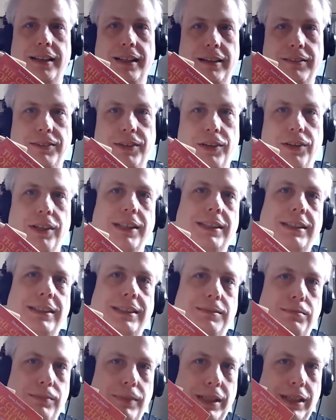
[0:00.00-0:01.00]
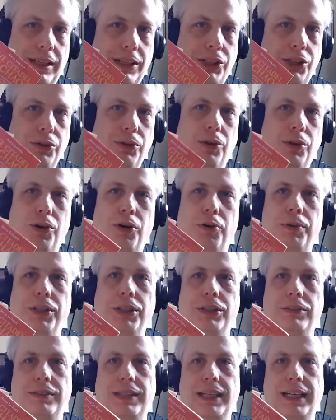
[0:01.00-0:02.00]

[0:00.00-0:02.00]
if they're going to issue a whole bunch of